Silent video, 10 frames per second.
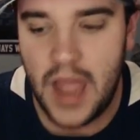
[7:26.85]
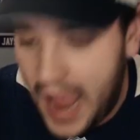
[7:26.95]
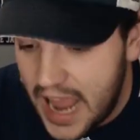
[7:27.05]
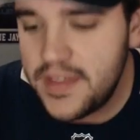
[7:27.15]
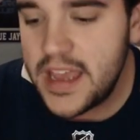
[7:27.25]

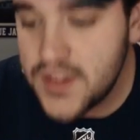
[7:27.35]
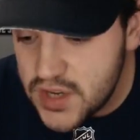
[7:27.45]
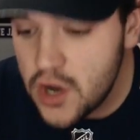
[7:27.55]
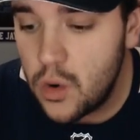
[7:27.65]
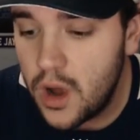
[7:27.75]
And they
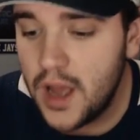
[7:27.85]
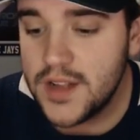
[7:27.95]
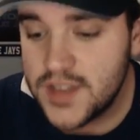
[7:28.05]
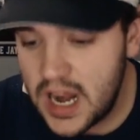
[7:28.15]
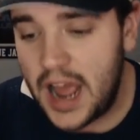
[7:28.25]
do
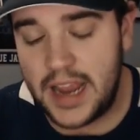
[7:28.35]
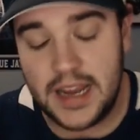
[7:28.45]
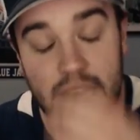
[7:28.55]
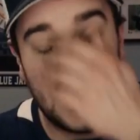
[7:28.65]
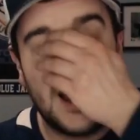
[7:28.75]
tonight
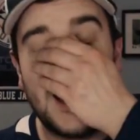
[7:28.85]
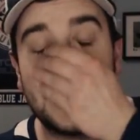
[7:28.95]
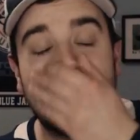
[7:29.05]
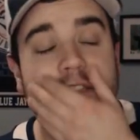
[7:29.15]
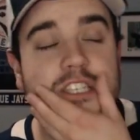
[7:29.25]

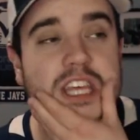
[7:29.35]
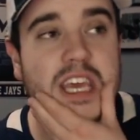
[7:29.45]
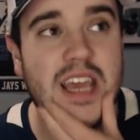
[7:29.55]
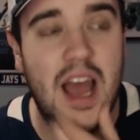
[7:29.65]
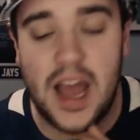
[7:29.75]
against
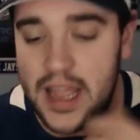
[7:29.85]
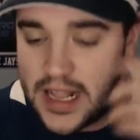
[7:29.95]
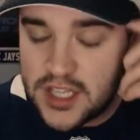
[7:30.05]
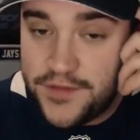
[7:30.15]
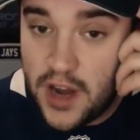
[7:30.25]
the uh,
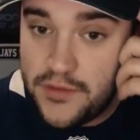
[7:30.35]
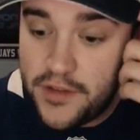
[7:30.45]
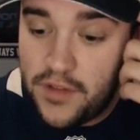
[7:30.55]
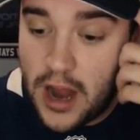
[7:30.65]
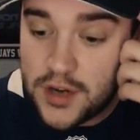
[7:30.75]
against the Philadelphia
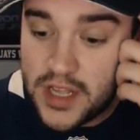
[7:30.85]
Flyers.